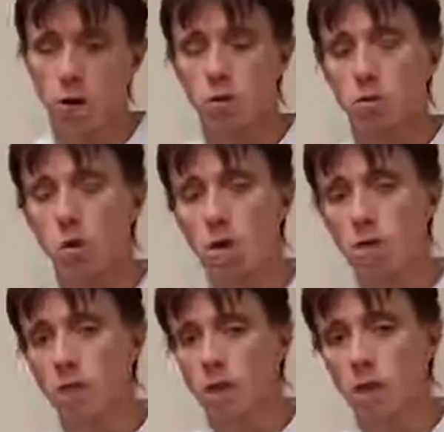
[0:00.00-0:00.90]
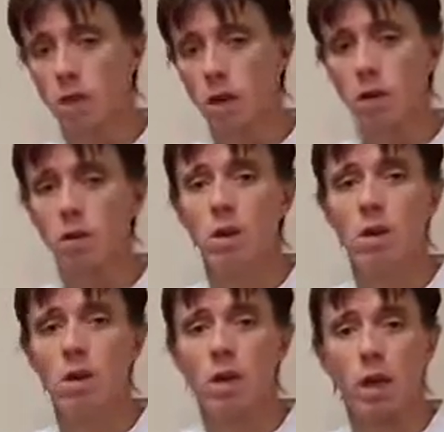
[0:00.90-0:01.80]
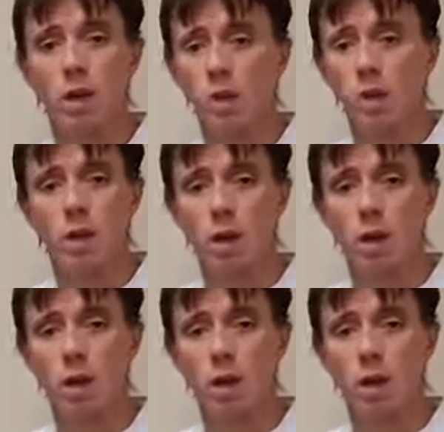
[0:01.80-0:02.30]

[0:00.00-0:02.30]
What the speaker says: because all of these things can